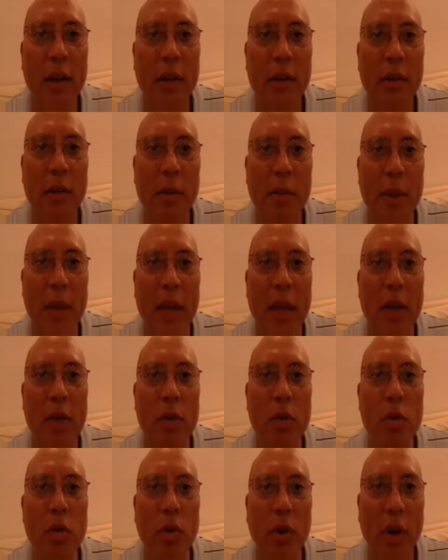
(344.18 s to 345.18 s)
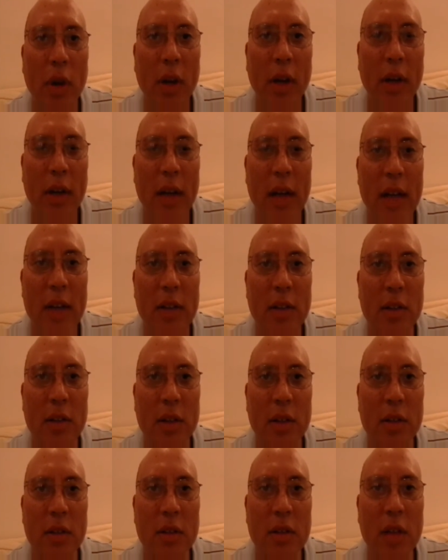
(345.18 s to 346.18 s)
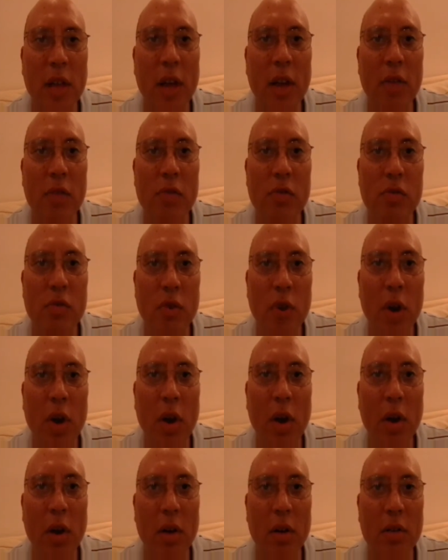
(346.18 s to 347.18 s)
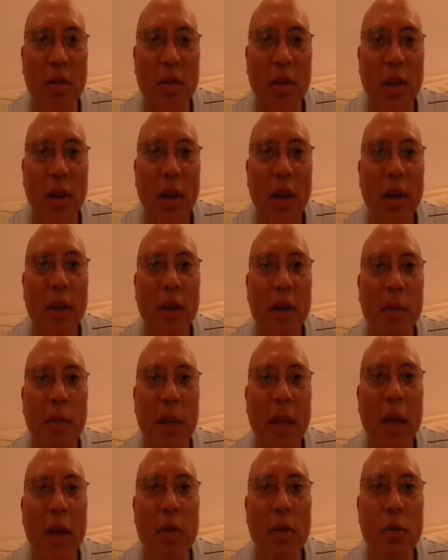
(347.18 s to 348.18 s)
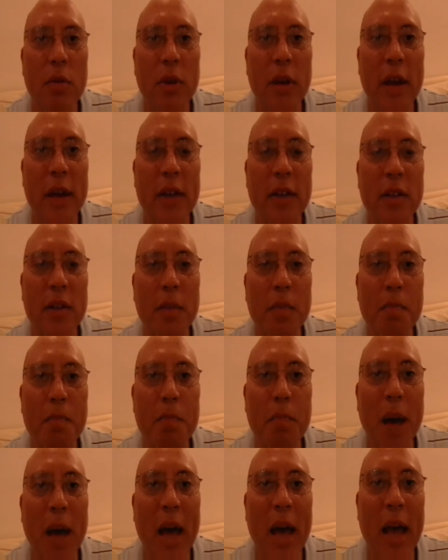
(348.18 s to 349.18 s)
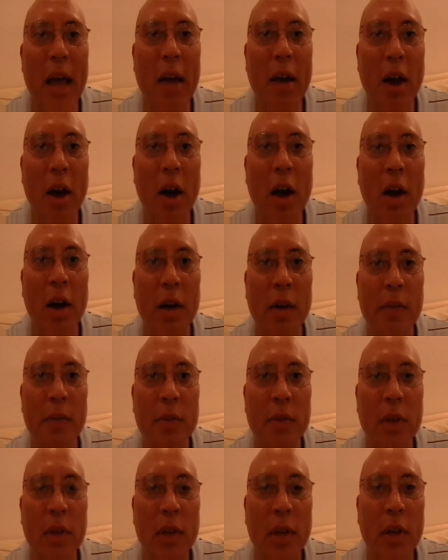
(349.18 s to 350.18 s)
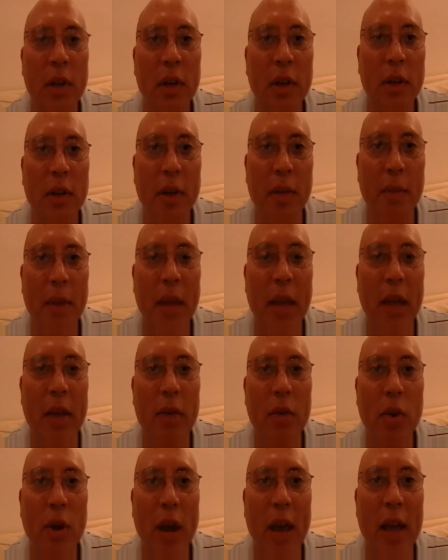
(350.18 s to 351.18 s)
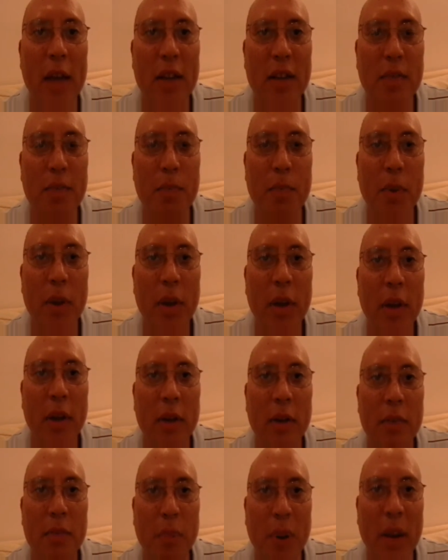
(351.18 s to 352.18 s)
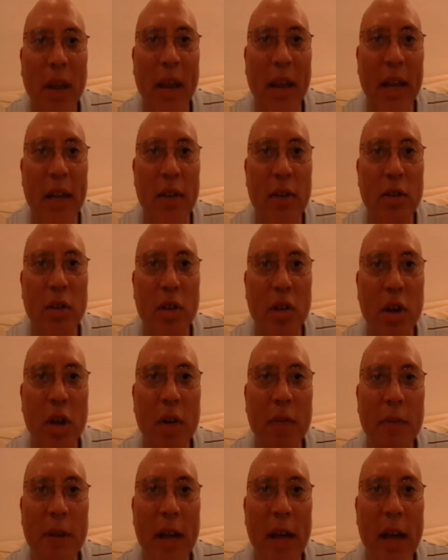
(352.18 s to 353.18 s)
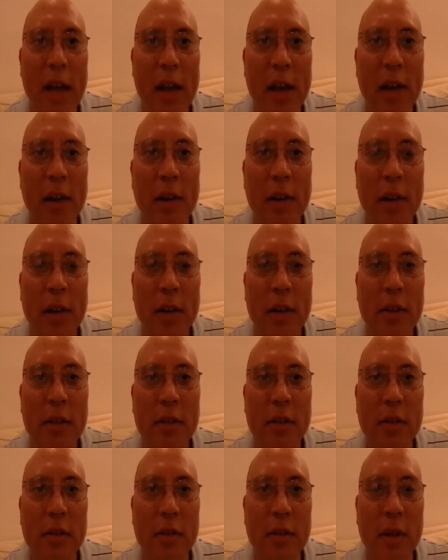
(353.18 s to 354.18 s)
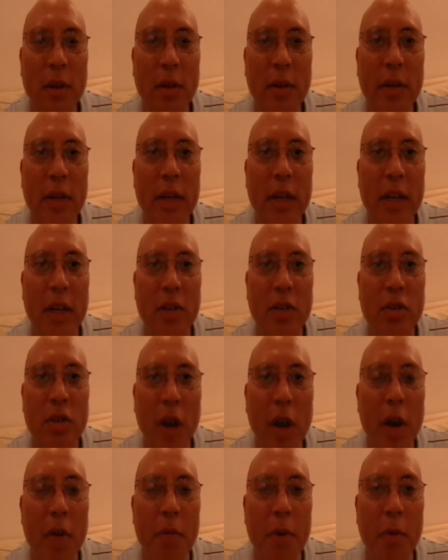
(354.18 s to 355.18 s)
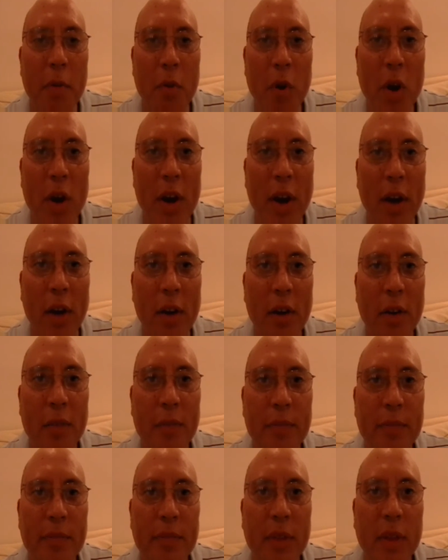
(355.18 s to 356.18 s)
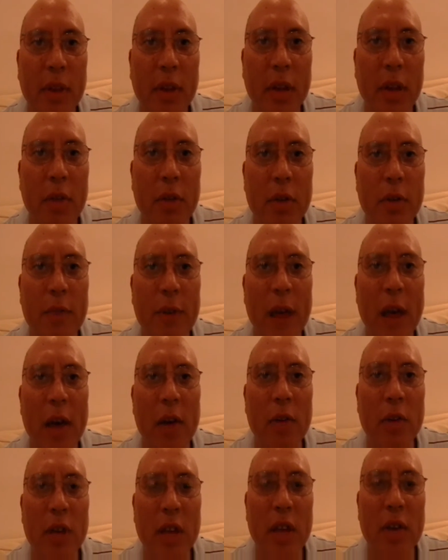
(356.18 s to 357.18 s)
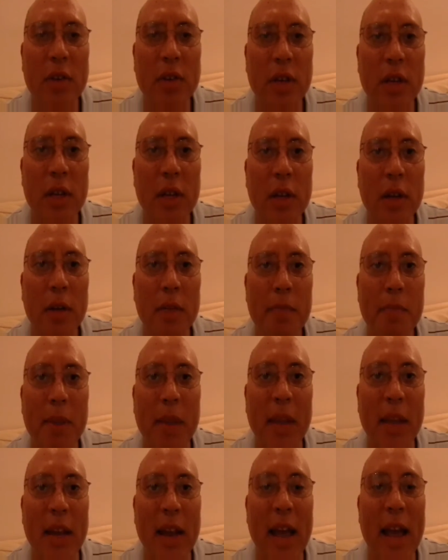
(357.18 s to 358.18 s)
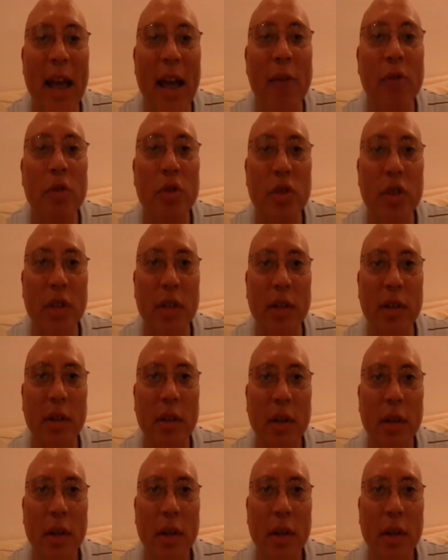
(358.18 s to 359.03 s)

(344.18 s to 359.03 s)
the man who likes to sell drugs, the man who likes to buy arms, the man who likes planes to come down so that he could serve them well. He was found guilty, being ousted,